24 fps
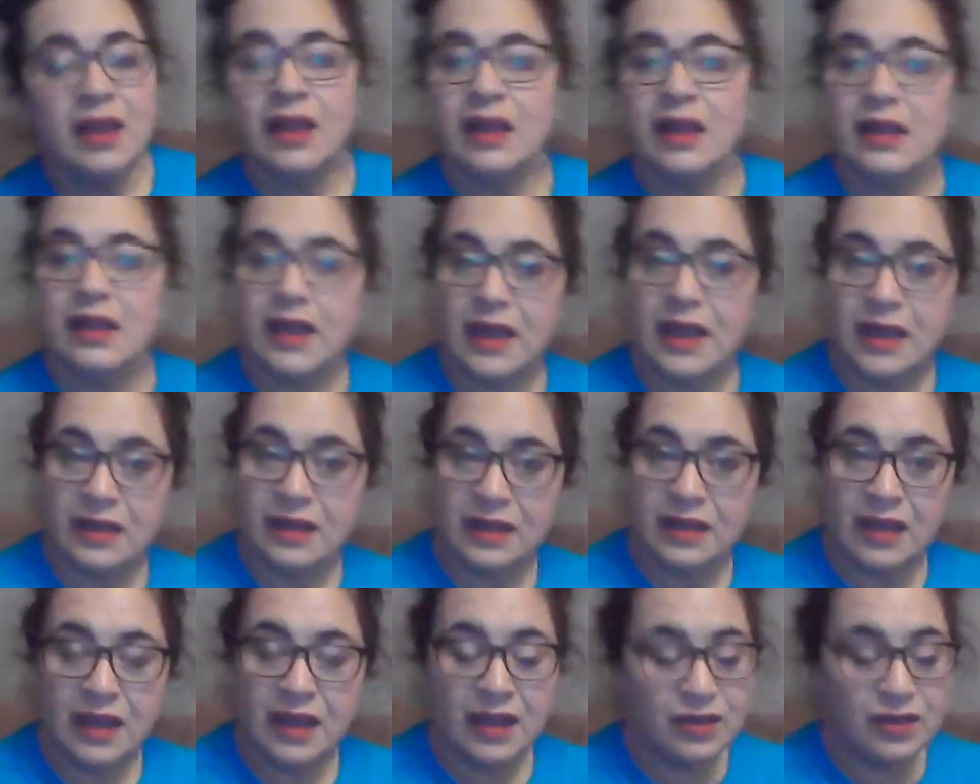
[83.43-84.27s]
glad
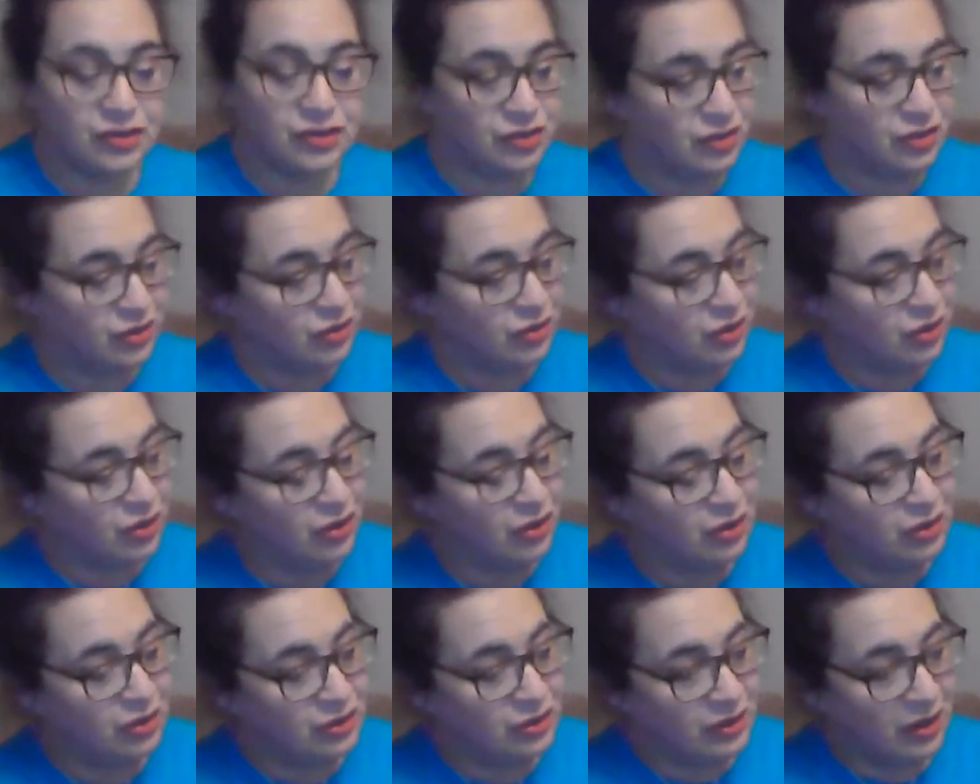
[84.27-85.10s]
that you
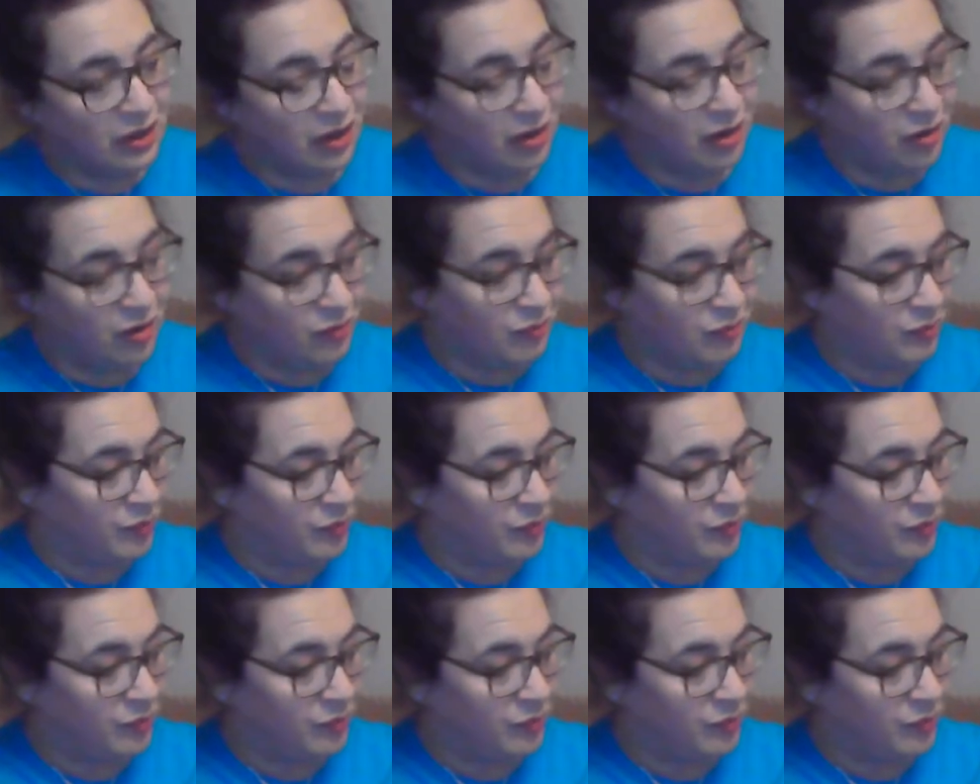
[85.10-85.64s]
could come.